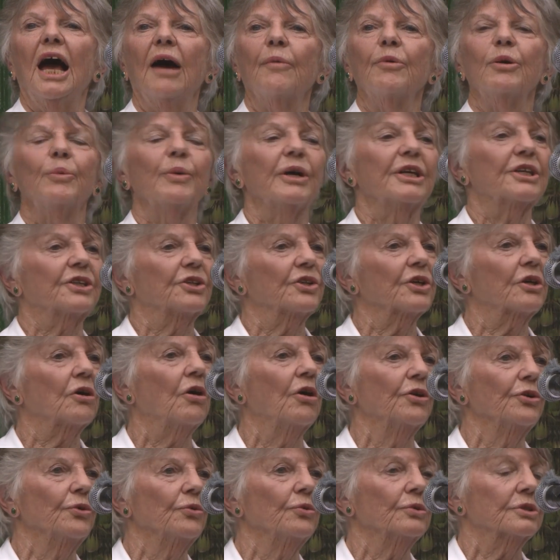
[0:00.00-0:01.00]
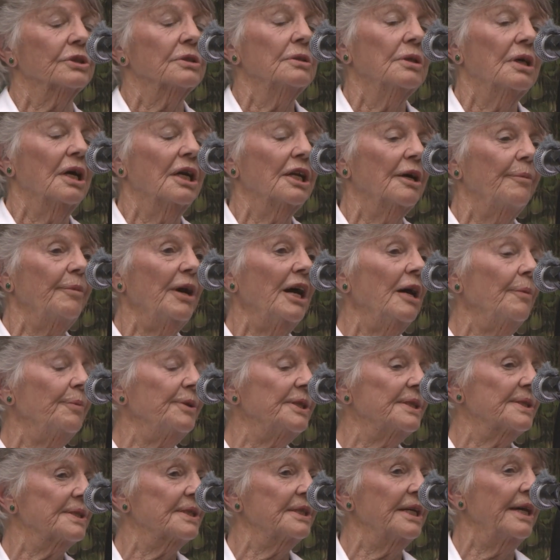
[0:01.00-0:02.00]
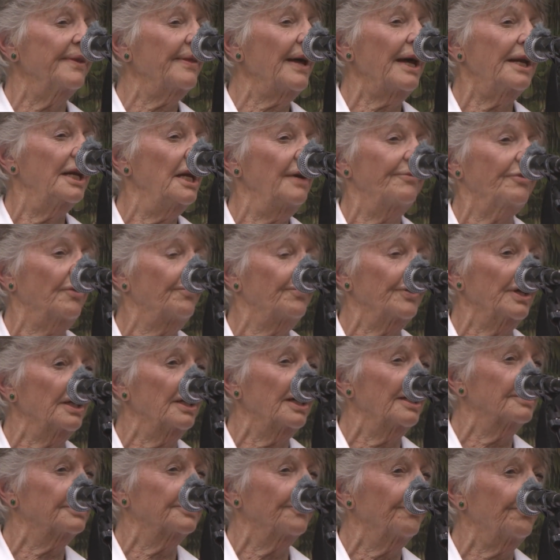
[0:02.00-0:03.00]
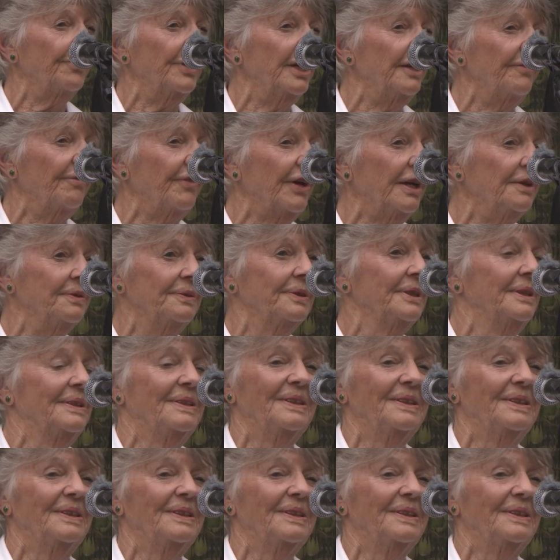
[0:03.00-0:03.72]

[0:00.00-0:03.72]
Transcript: and we went to the Connaught, and I'm happy to say that never fell out of favour.